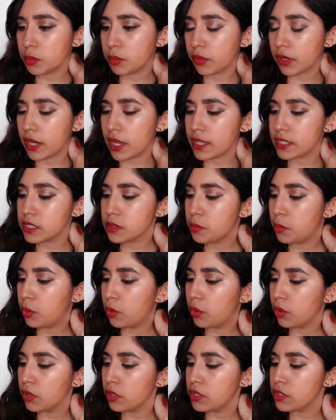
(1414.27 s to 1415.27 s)
Brandt's
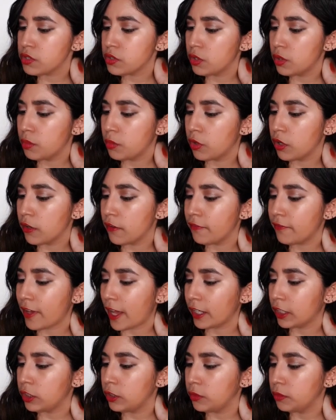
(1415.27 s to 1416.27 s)
Pores No More
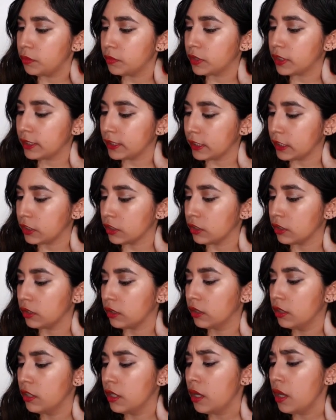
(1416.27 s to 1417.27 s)
Vacuum
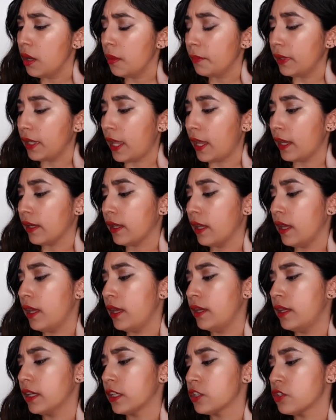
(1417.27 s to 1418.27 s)
Cleaner
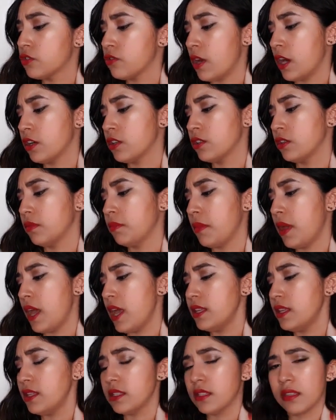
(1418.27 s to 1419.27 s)
Blackhead Extractor
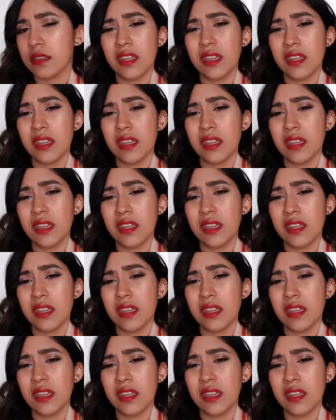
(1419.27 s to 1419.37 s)
Mask.